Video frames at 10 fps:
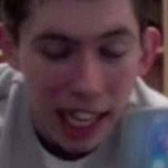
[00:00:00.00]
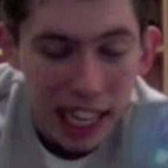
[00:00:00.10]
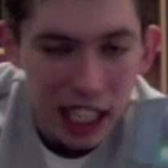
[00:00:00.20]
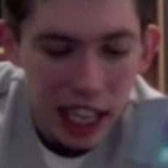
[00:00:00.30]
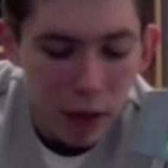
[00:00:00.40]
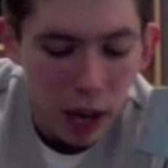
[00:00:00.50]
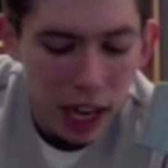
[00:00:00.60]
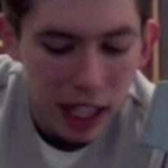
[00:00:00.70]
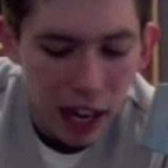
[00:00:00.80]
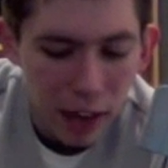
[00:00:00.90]
each level
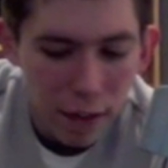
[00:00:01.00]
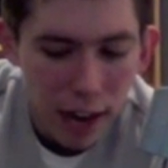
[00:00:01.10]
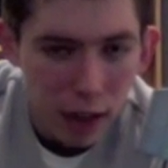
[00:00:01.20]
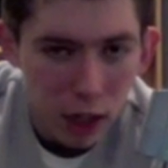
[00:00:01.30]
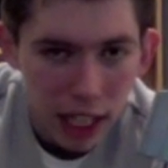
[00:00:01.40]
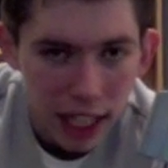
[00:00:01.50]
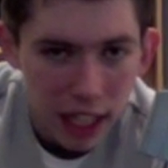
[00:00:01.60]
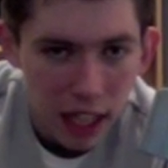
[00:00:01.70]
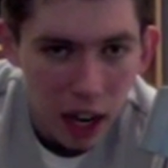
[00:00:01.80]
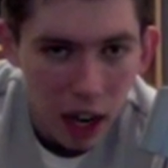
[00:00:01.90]
has like 5 or 6
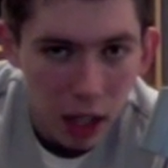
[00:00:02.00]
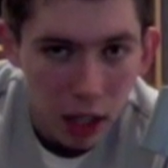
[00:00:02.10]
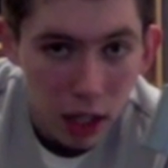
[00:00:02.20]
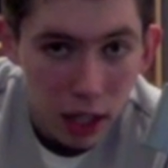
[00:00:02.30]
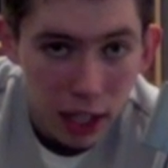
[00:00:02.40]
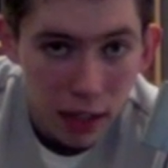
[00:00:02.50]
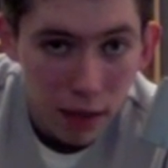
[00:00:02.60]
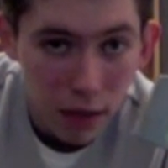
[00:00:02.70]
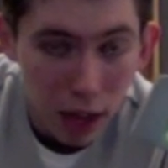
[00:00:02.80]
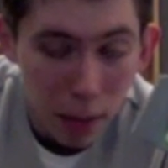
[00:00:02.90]
stars,
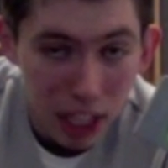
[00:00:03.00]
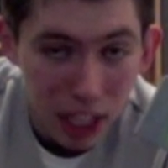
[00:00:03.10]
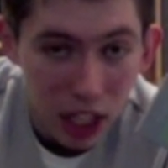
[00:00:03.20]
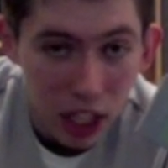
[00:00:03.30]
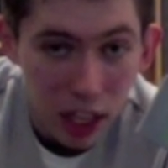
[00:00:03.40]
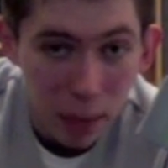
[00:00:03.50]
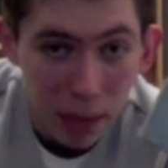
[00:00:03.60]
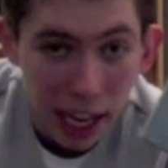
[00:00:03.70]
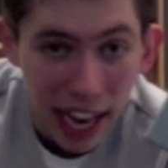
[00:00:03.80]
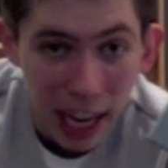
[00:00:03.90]
missions to
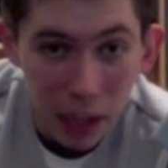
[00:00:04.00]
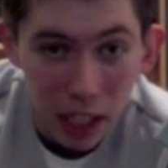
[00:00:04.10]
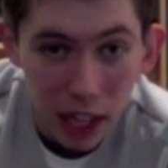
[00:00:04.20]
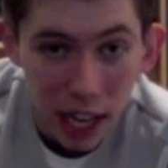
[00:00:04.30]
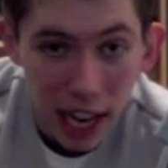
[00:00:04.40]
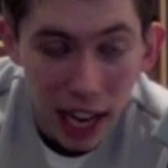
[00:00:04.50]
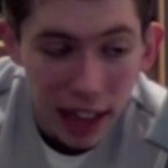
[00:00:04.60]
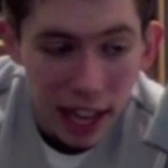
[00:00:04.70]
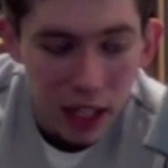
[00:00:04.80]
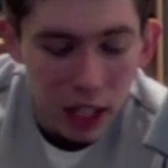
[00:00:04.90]
complete anyway, so the
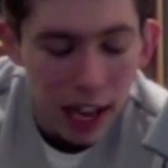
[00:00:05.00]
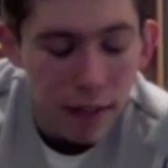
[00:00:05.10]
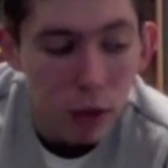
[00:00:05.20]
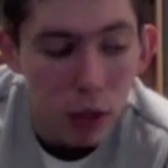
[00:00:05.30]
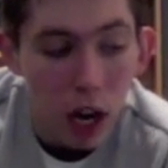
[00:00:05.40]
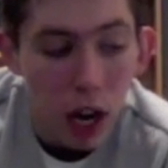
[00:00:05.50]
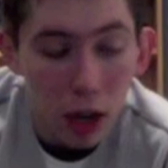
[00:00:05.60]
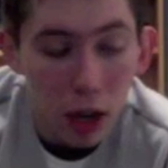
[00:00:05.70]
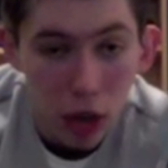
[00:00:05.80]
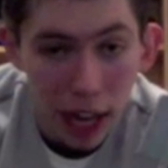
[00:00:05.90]
levels
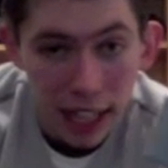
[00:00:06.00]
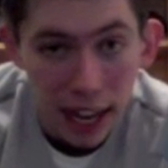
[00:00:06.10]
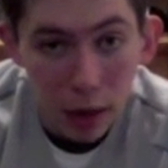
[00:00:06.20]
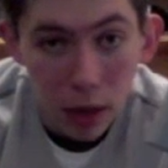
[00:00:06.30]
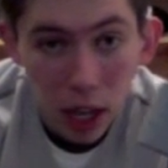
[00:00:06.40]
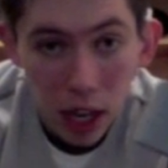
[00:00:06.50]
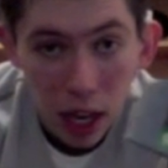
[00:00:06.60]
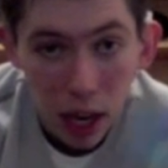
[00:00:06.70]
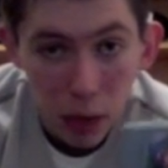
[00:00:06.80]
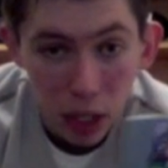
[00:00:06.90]
are dragged out,
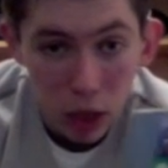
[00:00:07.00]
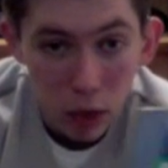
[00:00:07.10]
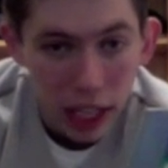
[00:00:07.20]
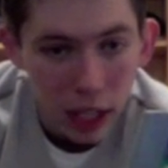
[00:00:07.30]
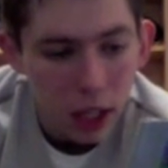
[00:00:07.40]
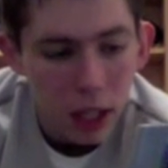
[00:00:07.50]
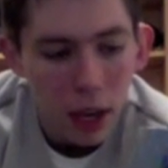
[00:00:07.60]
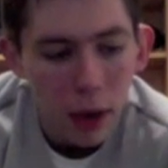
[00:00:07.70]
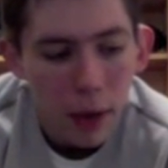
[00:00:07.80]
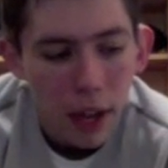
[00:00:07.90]
which is really good.
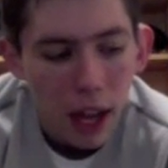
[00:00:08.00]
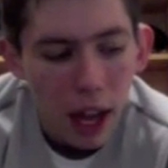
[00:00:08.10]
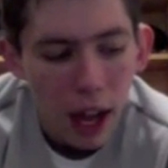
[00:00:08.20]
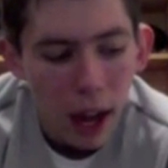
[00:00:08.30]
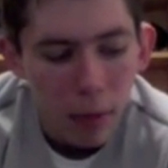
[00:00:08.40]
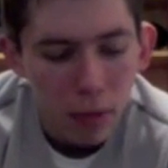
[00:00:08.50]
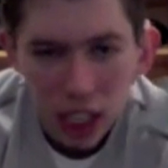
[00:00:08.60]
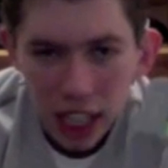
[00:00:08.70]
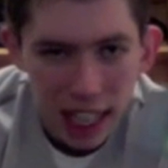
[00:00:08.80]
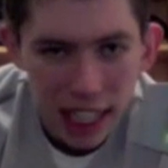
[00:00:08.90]
So just
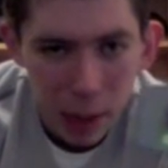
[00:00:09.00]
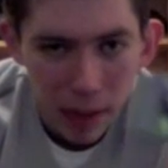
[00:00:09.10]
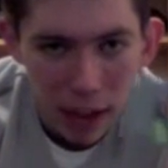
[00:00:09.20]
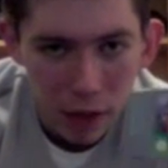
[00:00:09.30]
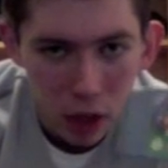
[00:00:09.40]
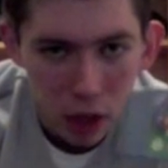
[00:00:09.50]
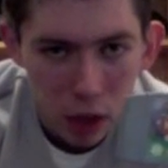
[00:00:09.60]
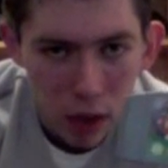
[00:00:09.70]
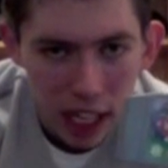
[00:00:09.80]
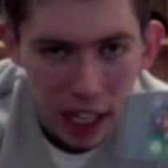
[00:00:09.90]
get this game if you haven't got it
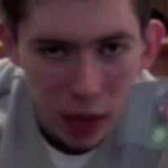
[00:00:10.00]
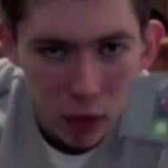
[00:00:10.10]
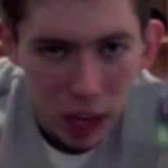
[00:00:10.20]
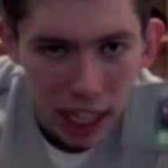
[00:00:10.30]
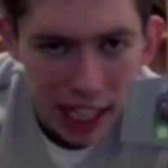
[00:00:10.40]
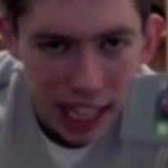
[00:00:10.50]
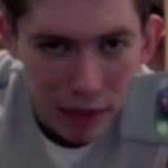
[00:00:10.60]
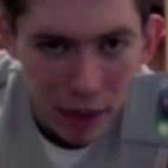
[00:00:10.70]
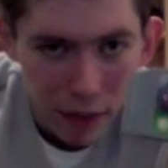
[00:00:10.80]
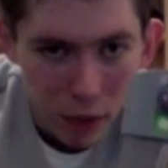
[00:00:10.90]
already. You really need to have
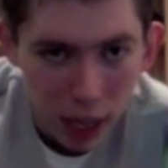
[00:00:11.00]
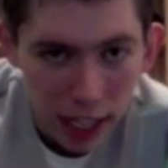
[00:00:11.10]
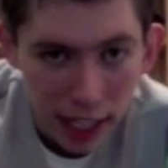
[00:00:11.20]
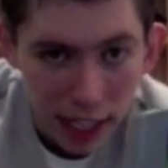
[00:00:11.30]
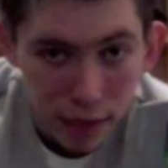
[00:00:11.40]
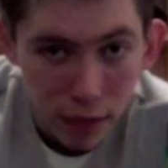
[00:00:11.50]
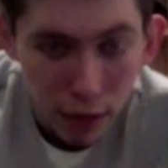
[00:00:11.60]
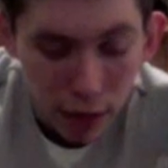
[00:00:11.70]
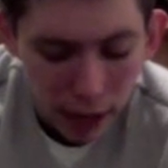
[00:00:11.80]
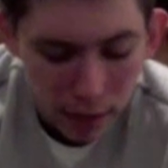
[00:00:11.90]
it if you're an N64
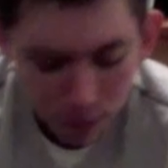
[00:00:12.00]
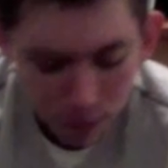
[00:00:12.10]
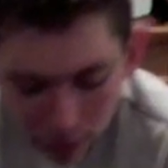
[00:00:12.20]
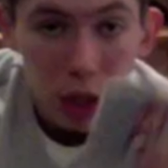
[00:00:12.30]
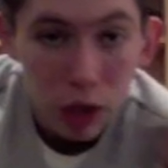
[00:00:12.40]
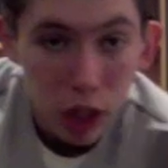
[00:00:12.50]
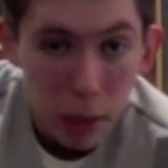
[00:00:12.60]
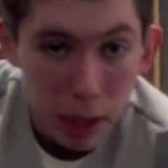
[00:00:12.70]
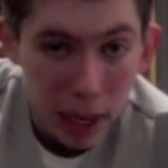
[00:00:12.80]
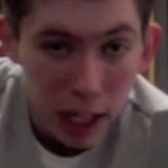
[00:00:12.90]
fan. Or Super
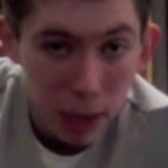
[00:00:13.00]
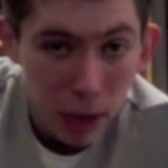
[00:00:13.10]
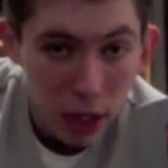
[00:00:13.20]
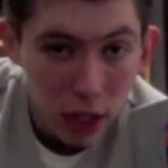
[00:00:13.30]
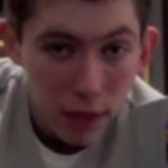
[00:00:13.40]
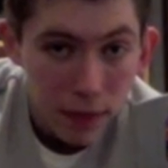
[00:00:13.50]
Smash Brothers.